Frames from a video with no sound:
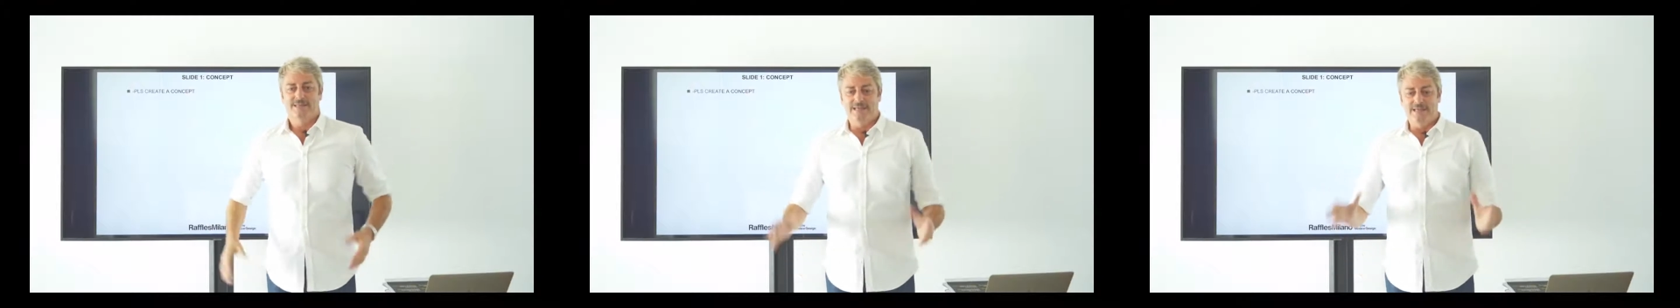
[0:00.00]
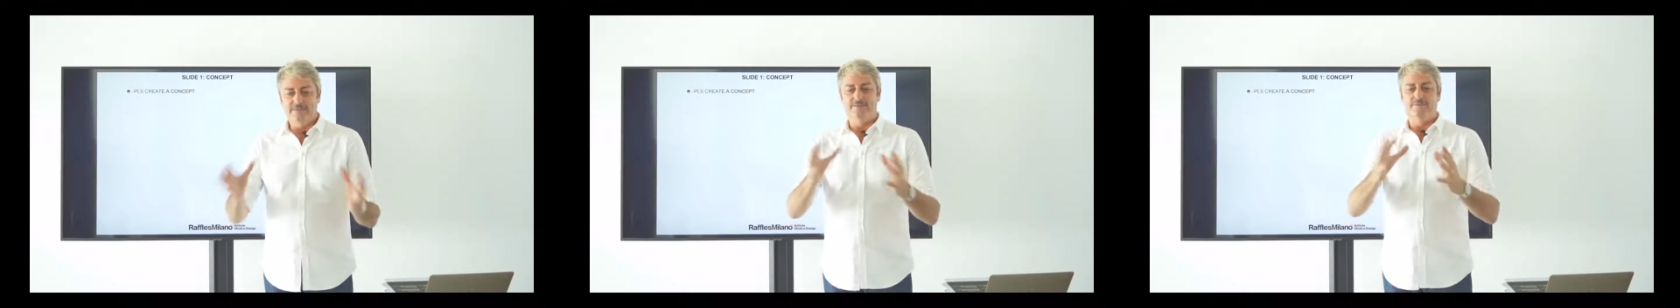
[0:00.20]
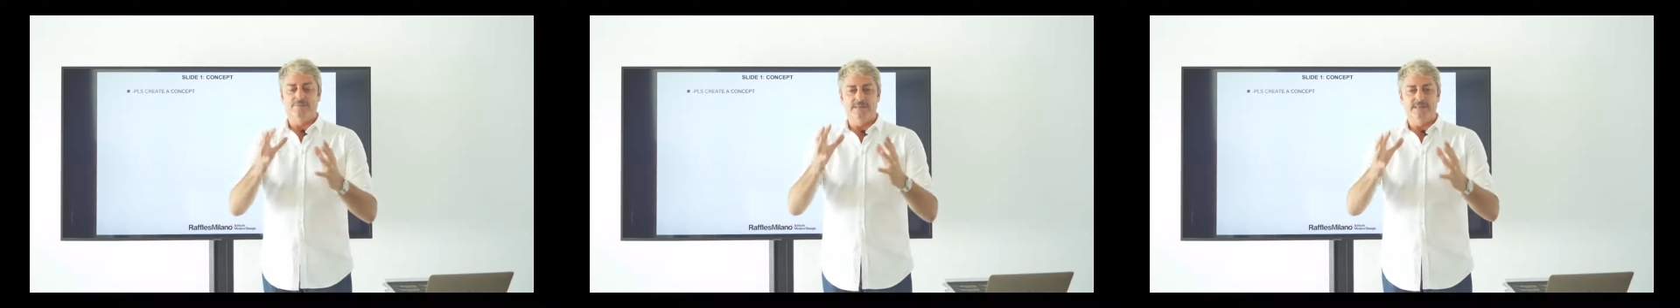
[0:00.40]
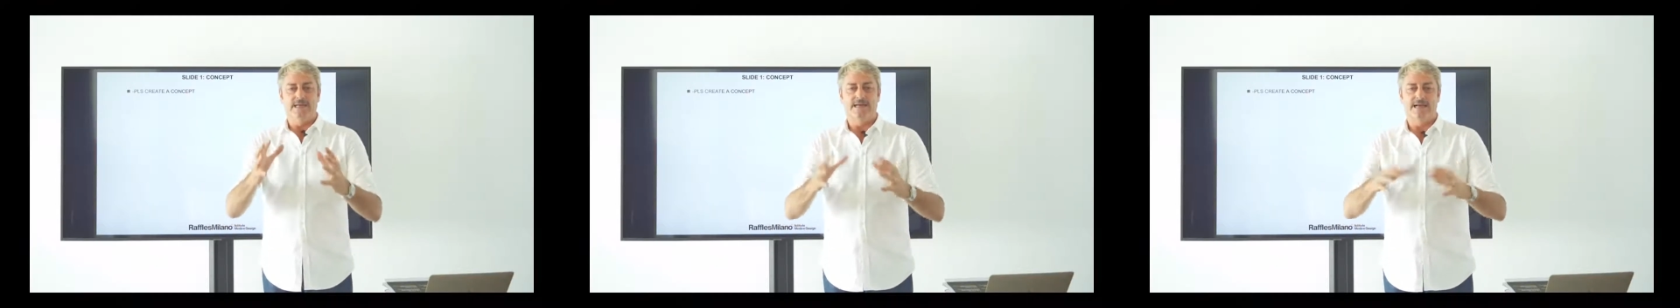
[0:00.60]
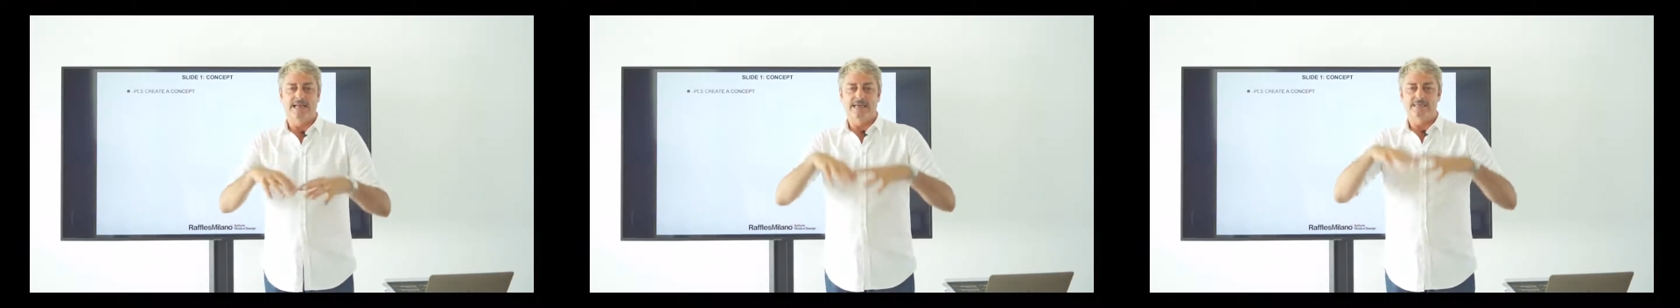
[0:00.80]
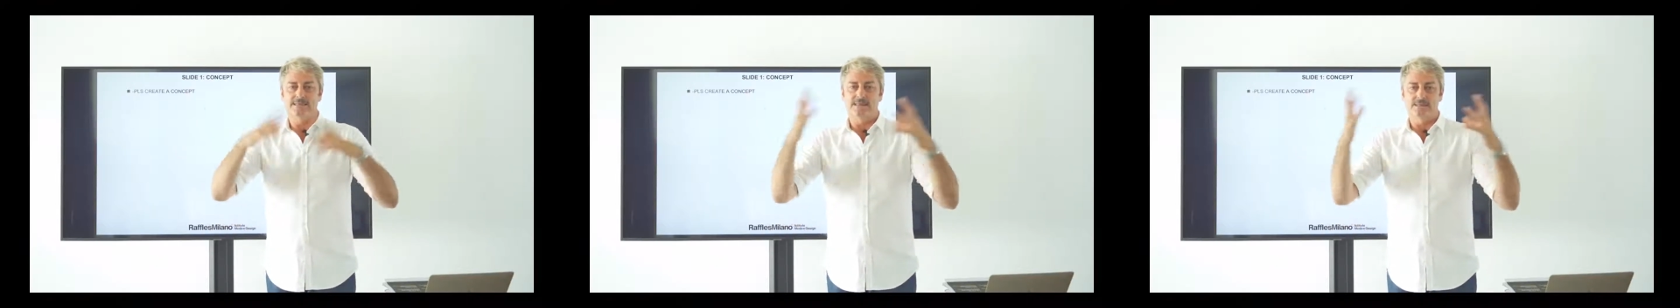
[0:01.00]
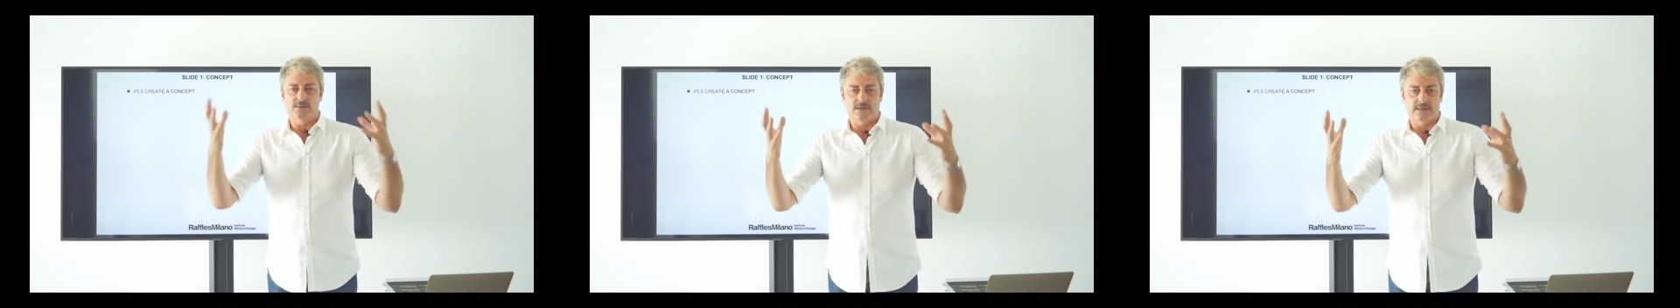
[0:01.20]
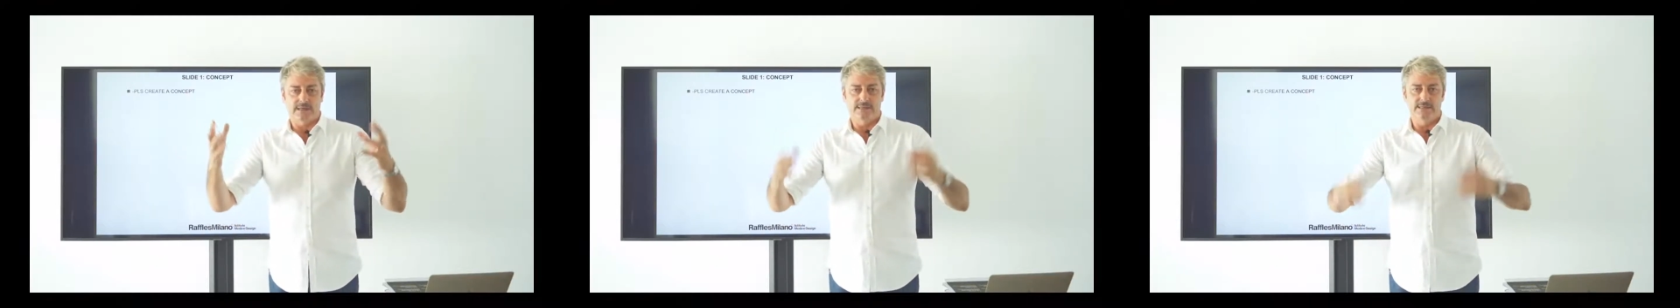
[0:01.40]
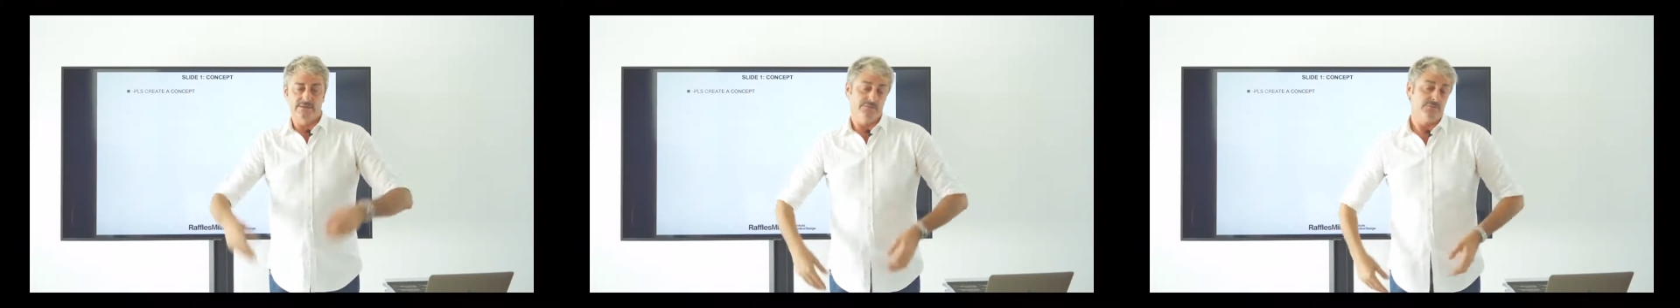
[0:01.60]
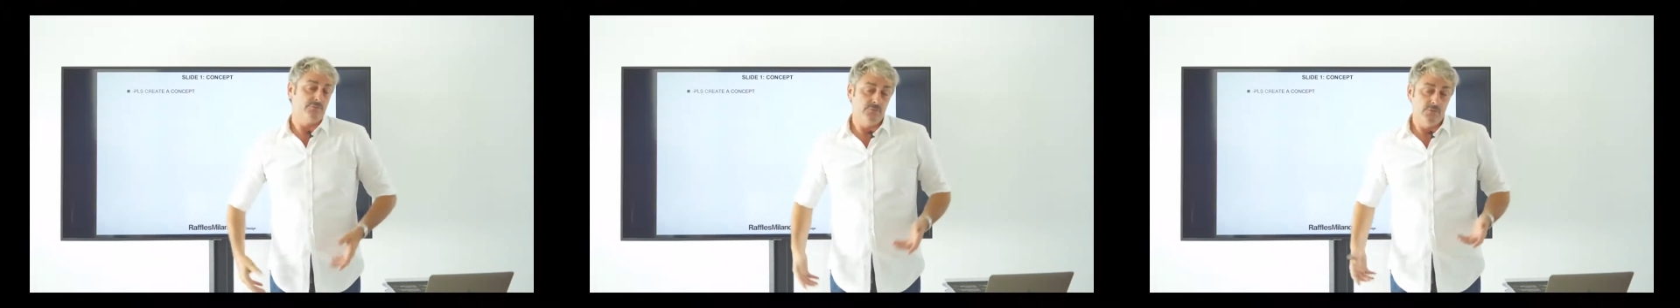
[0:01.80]
if the class is already
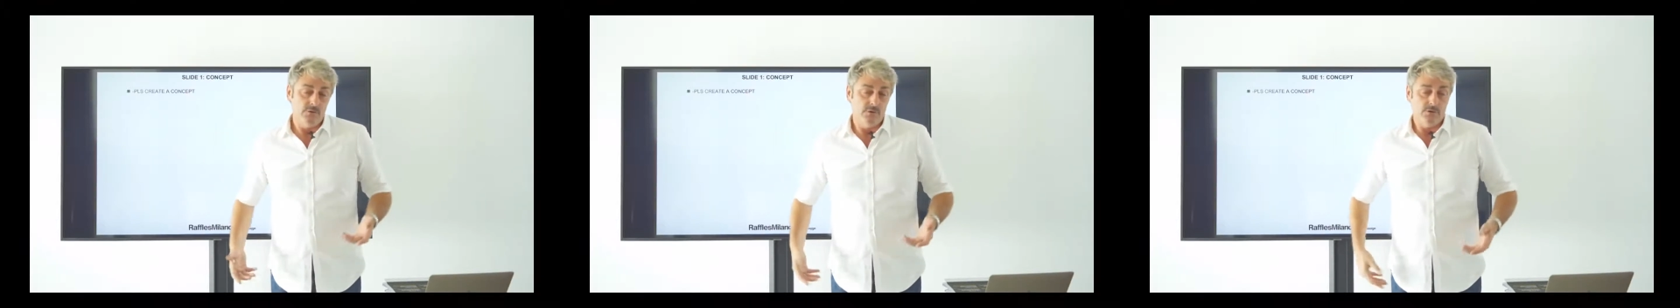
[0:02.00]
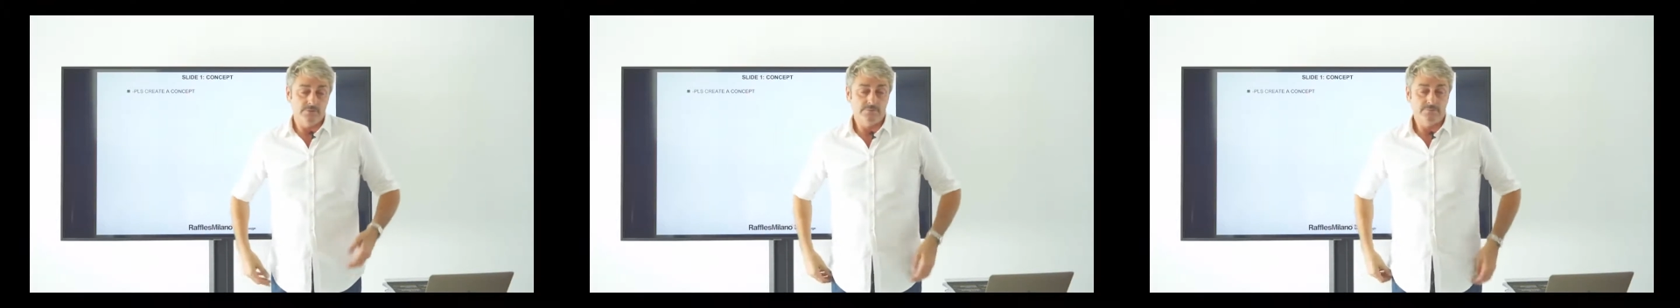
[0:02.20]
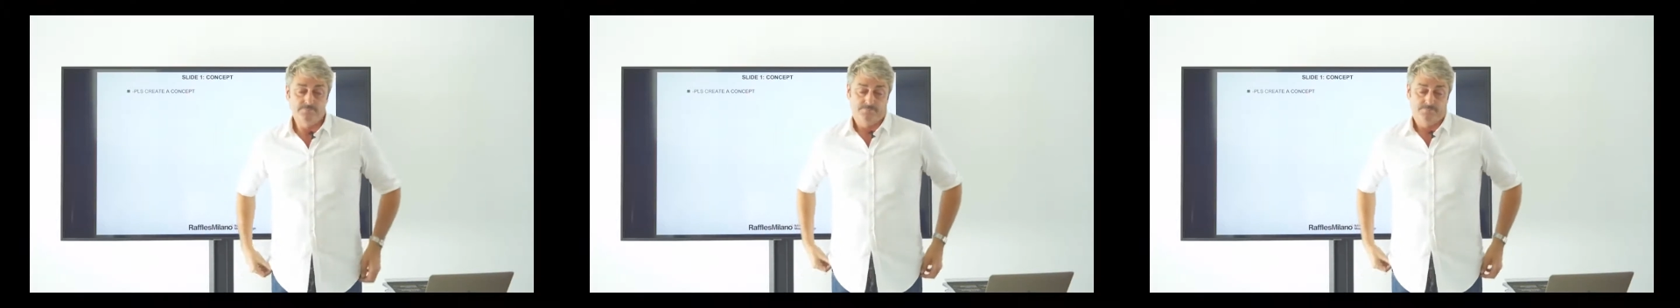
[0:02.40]
full or...